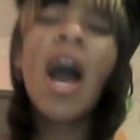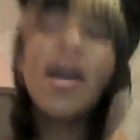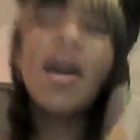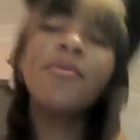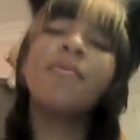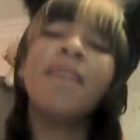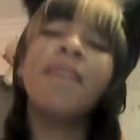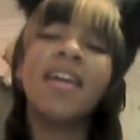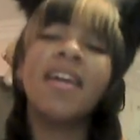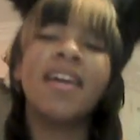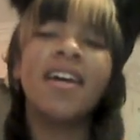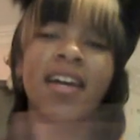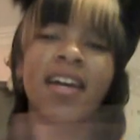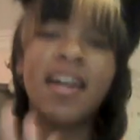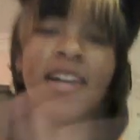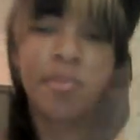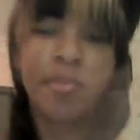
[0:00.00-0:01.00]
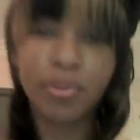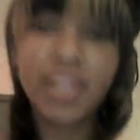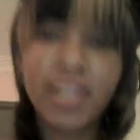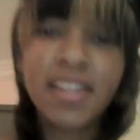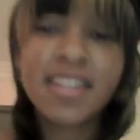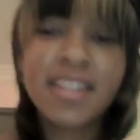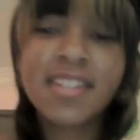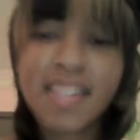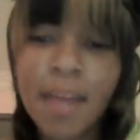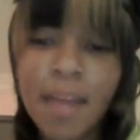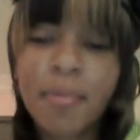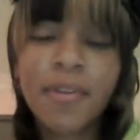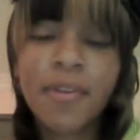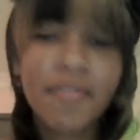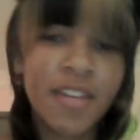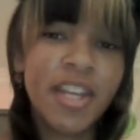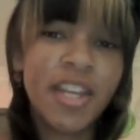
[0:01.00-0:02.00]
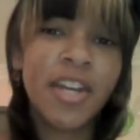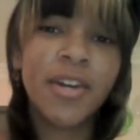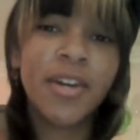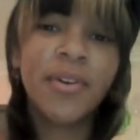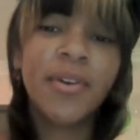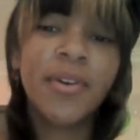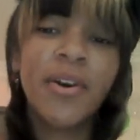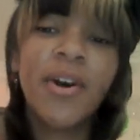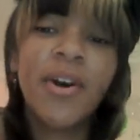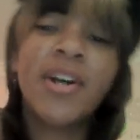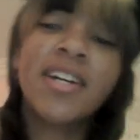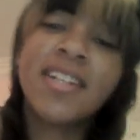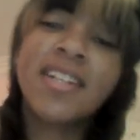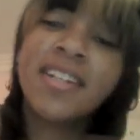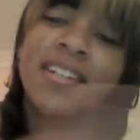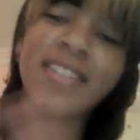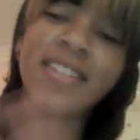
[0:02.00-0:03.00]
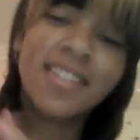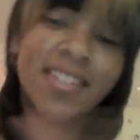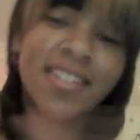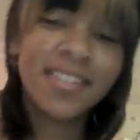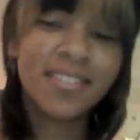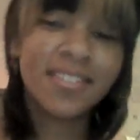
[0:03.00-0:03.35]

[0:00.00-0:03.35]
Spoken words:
I will make a completely separate video on